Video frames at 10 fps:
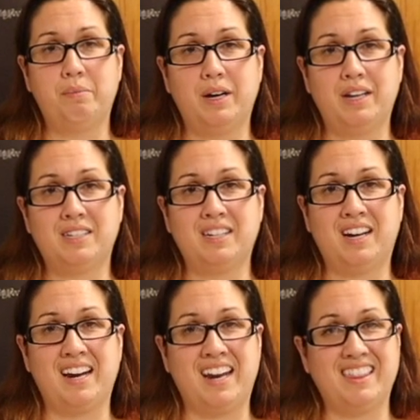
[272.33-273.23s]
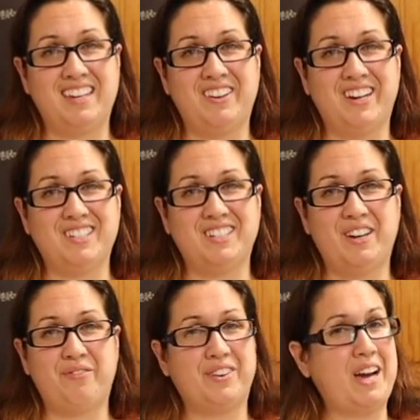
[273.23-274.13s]
But I can't thank you guys
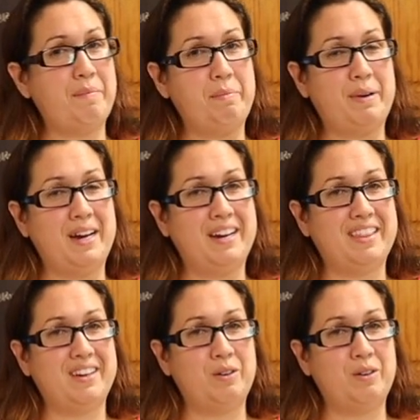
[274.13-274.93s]
enough for coming by